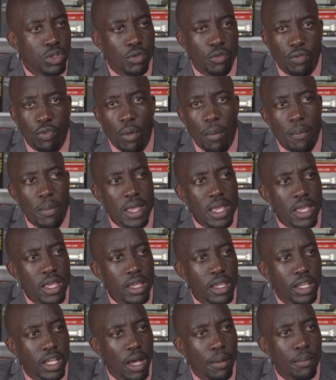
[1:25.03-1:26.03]
From me,
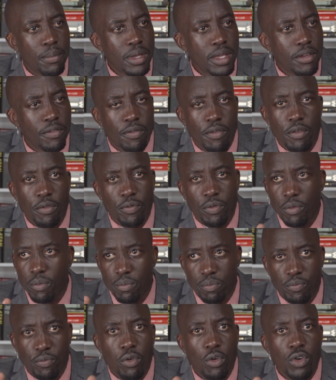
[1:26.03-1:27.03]
it can be
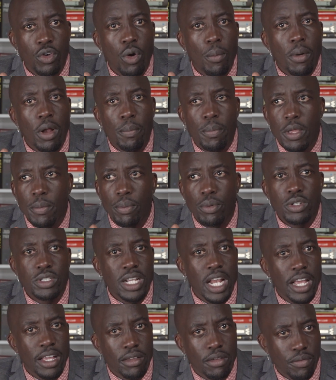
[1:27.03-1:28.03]
for normal people, it's
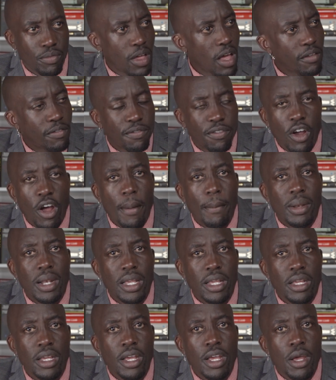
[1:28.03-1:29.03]
like their
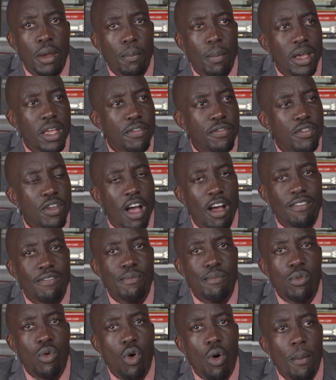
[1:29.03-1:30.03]
family. But if you have
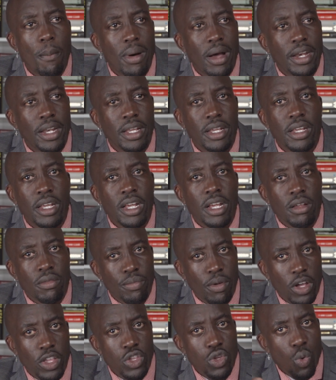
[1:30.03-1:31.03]
more money
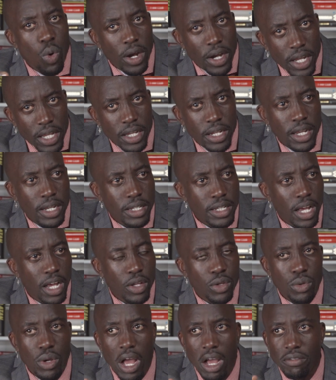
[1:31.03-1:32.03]
than you are needed, yeah,
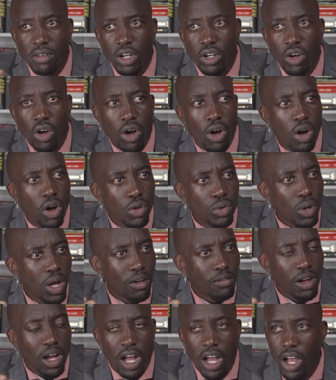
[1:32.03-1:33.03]
you have a car, you have
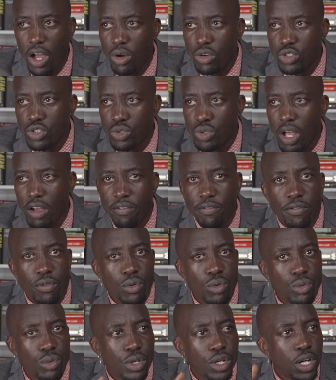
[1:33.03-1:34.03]
a house, you have
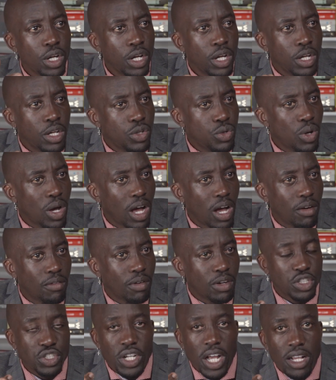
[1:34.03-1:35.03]
food, you have a
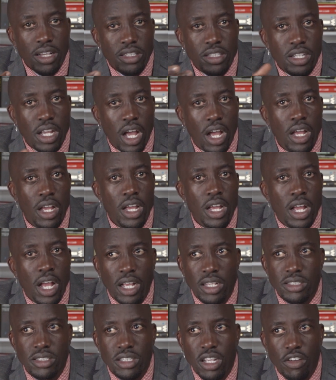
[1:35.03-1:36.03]
shelter
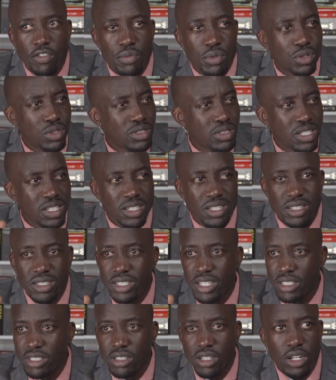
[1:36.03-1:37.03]
and stuff. Because this is
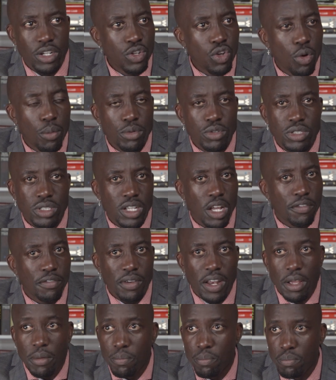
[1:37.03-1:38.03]
just normal stuff
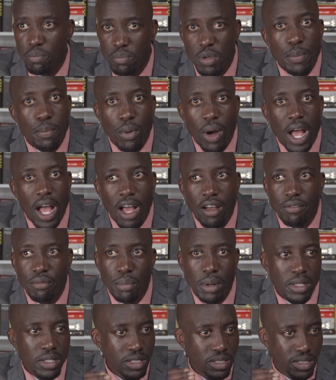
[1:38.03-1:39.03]
like people have,
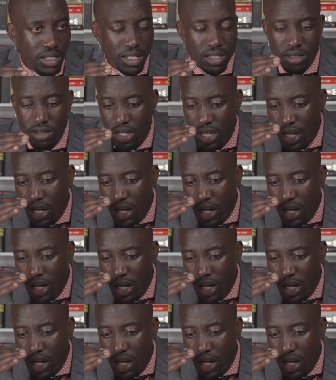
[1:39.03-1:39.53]
but it's just